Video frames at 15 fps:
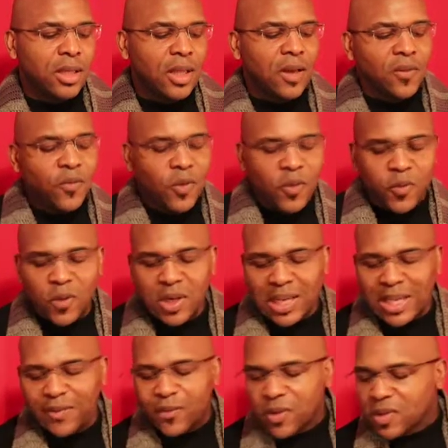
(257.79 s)
And
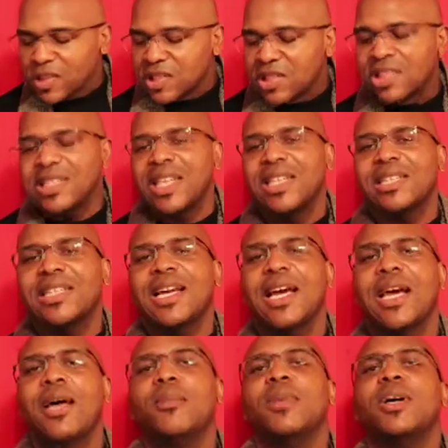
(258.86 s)
for just the sake of
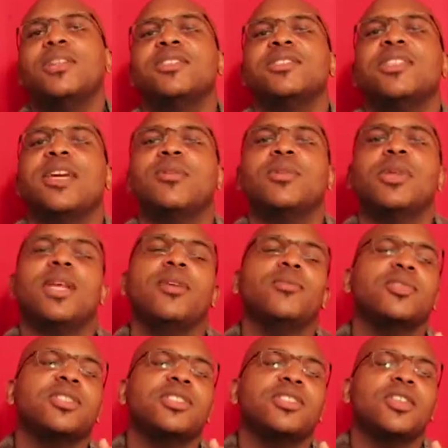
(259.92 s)
time, understand
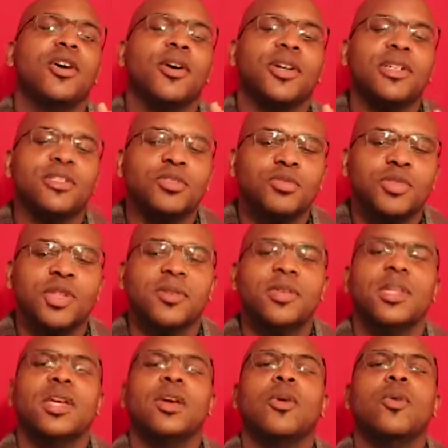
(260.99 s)
when she's talking
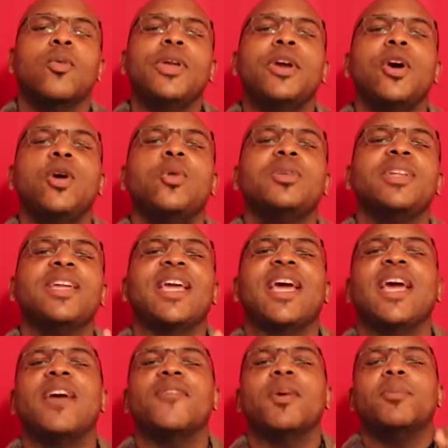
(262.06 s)
strength, we only
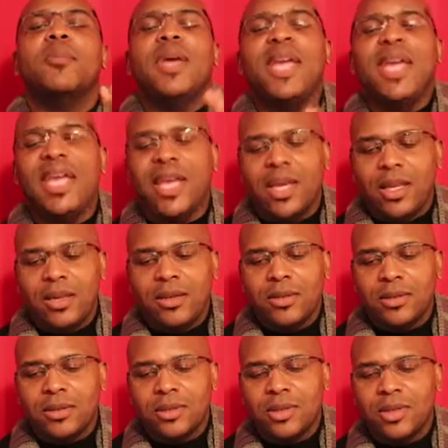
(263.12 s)
have a man
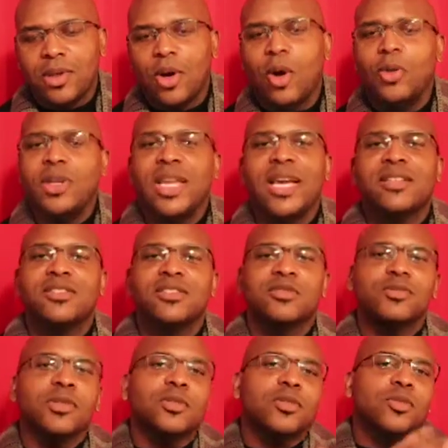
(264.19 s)
only has his
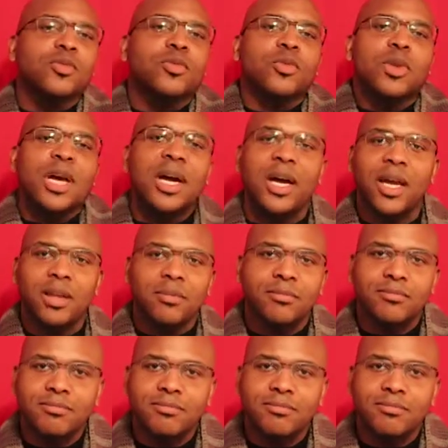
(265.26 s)
strength through God.